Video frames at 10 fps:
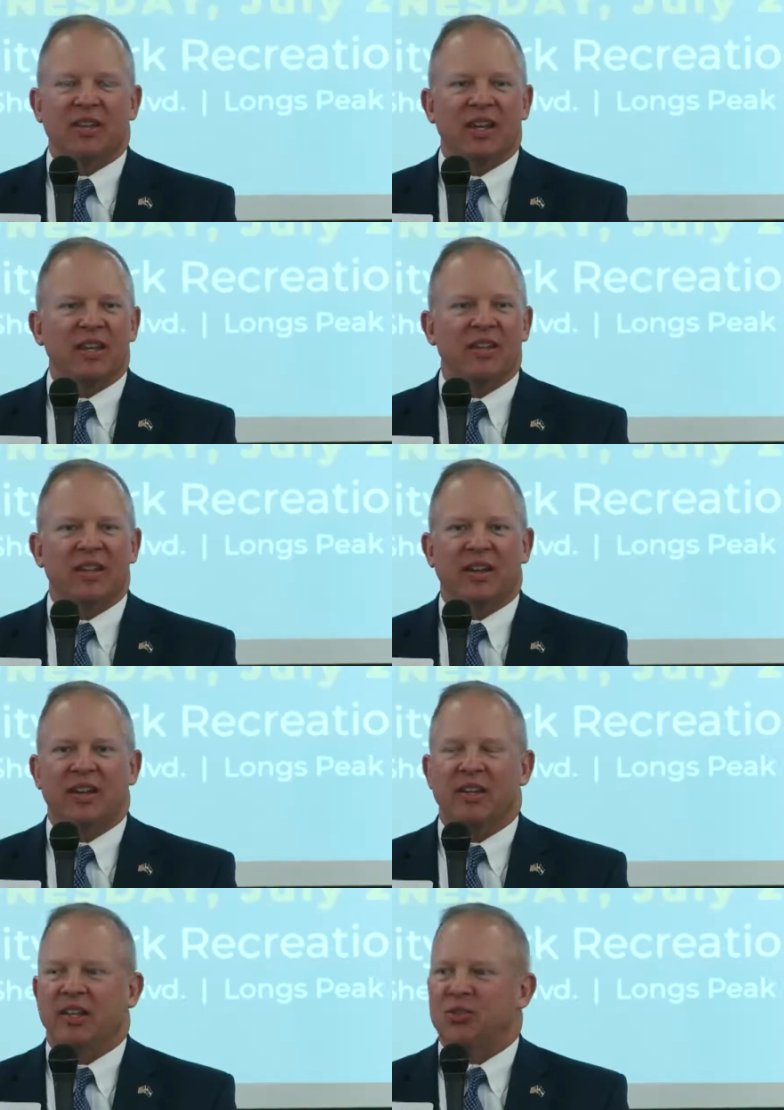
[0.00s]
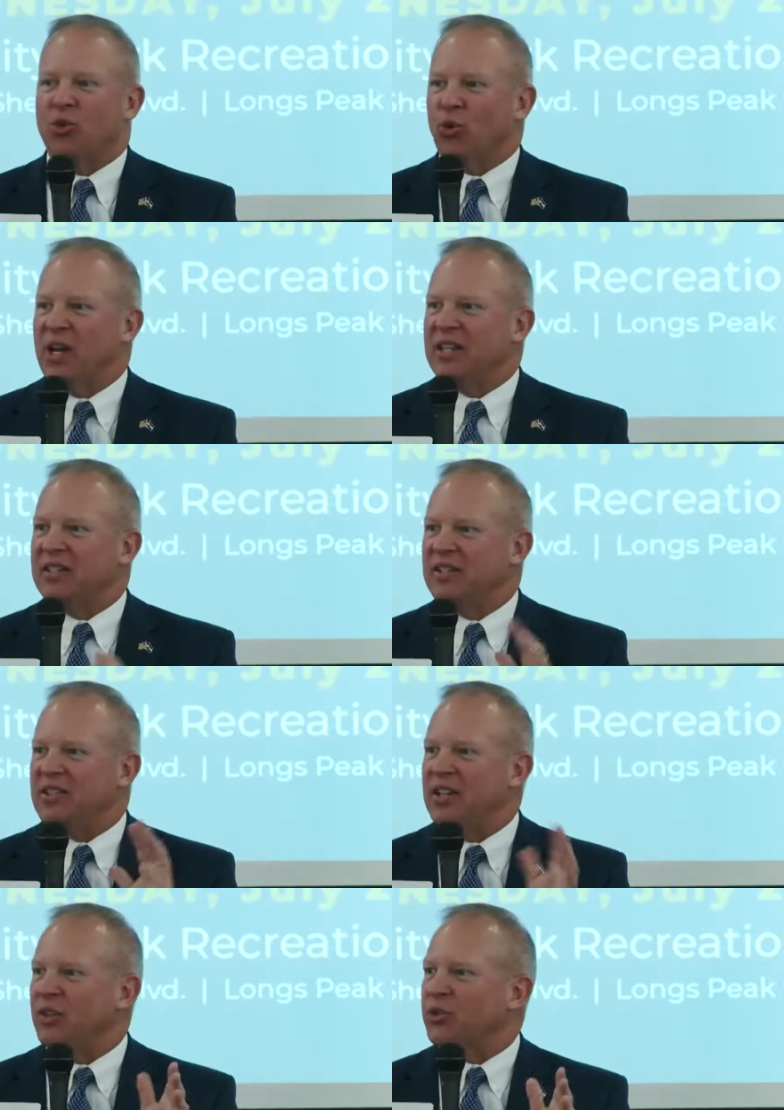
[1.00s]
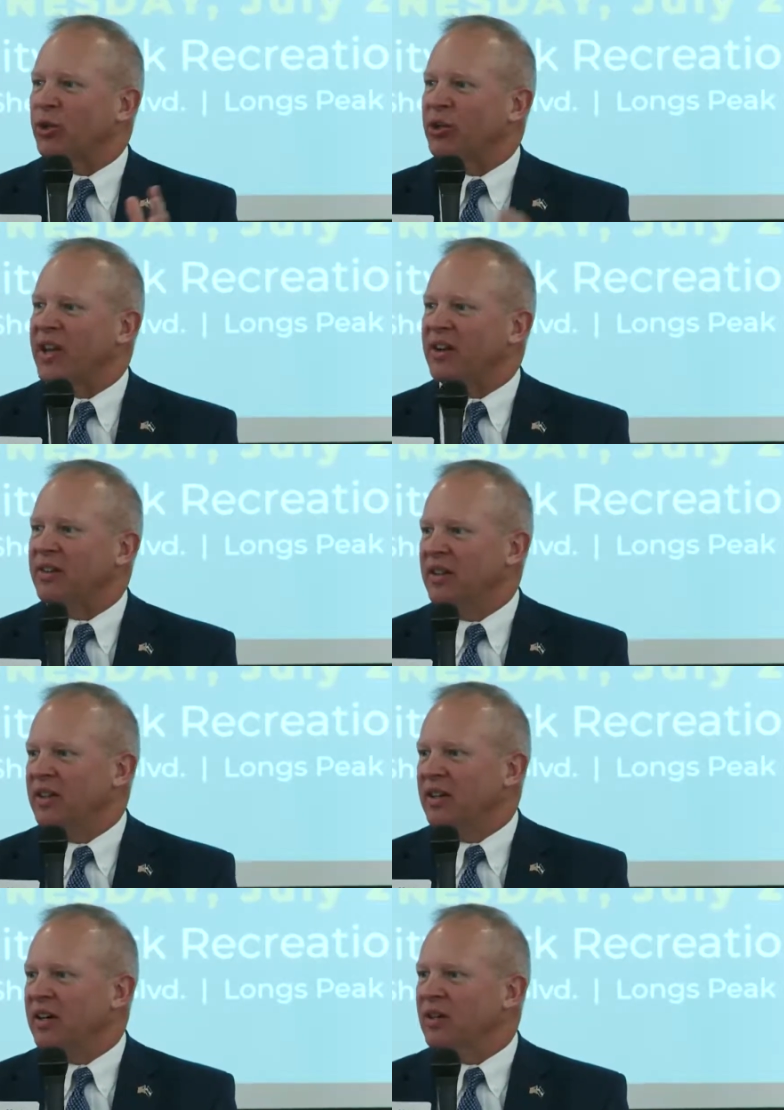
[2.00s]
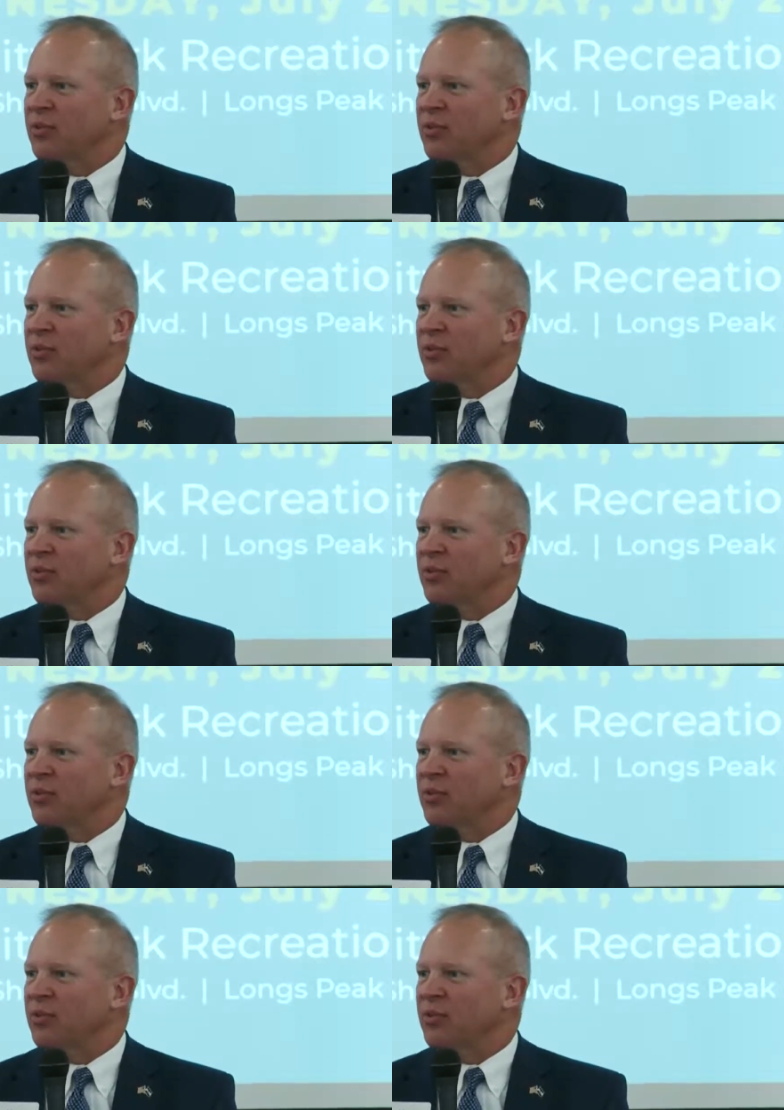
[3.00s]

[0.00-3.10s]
and it's great to see the turnout for